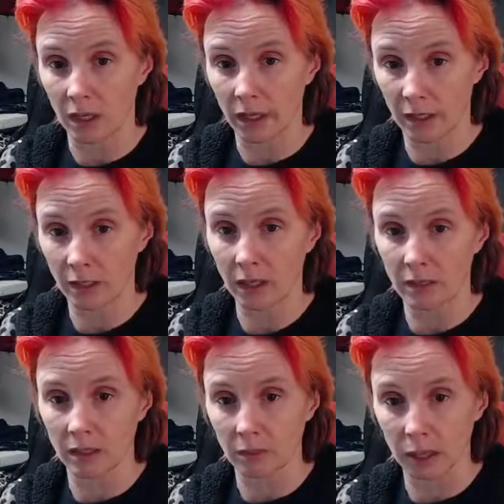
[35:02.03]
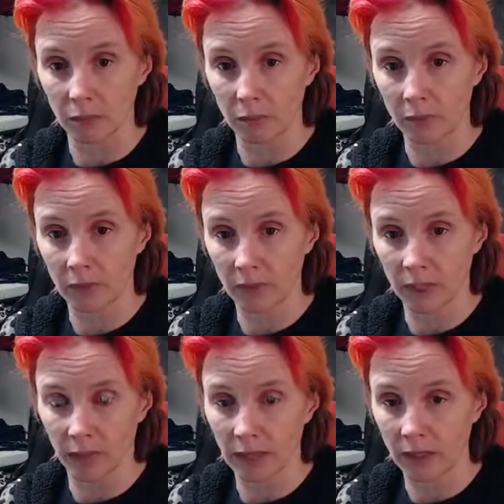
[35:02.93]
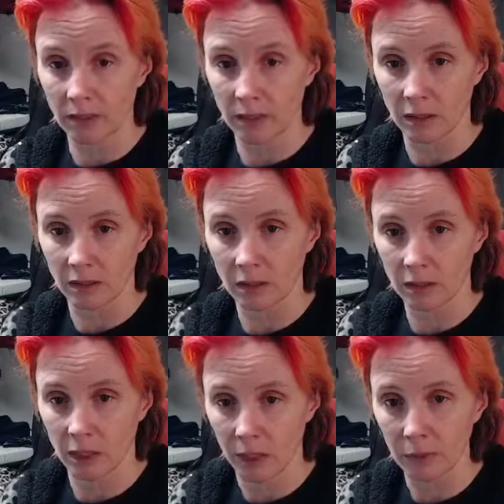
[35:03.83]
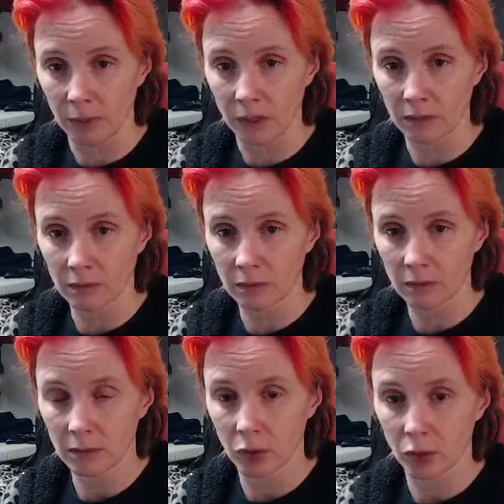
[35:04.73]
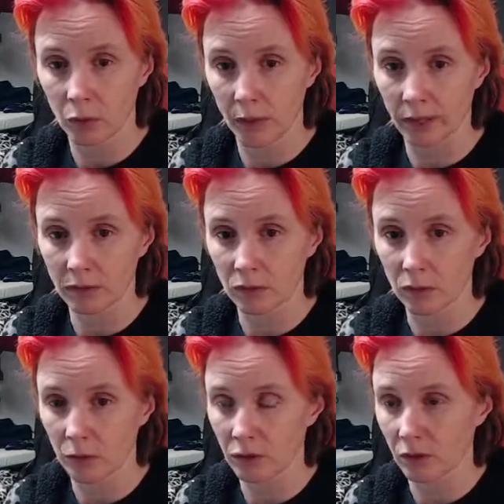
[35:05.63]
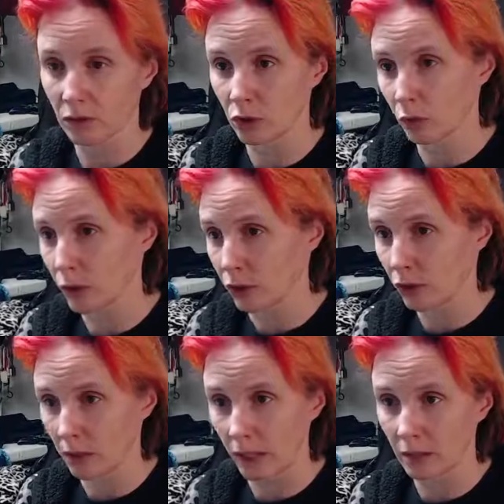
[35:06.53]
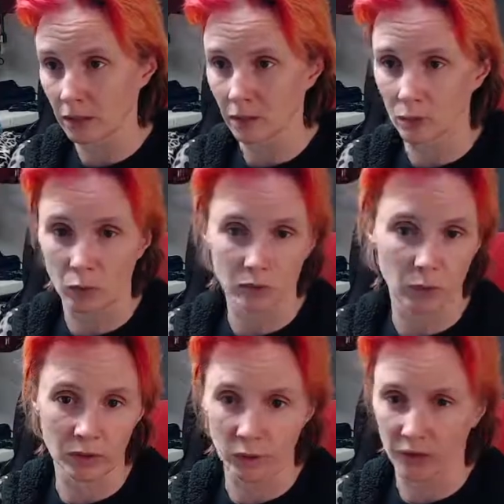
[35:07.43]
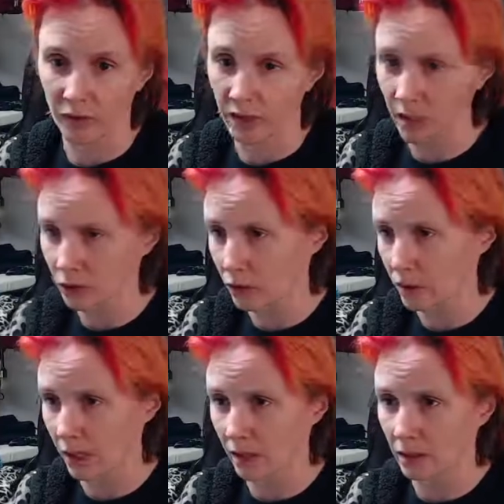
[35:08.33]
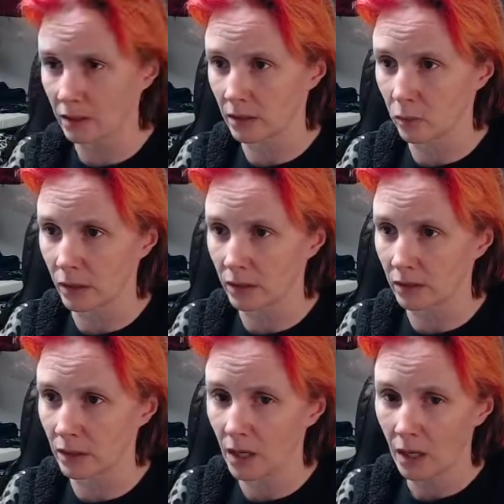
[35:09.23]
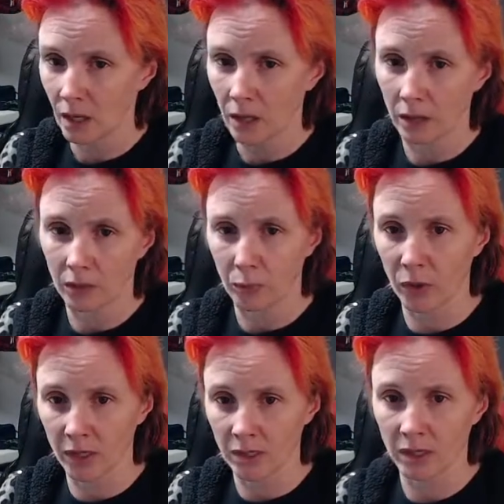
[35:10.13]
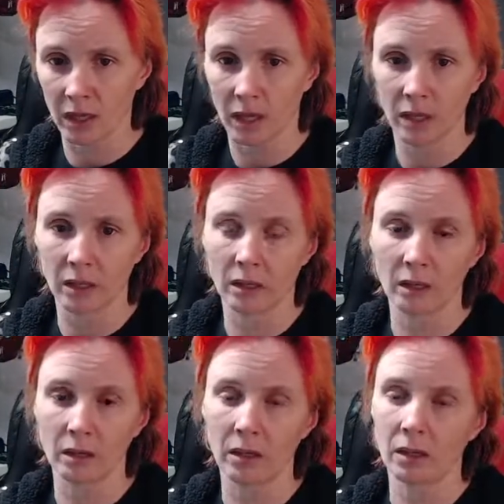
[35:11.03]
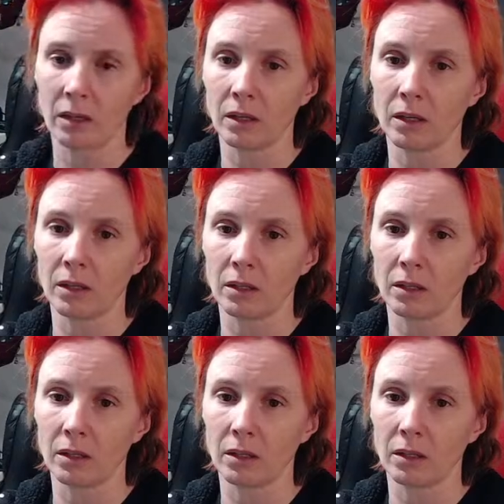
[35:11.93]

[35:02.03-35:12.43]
analyzing the company, you know, as to what the situation analysis was, what the financial analysis was, the pricing guide, the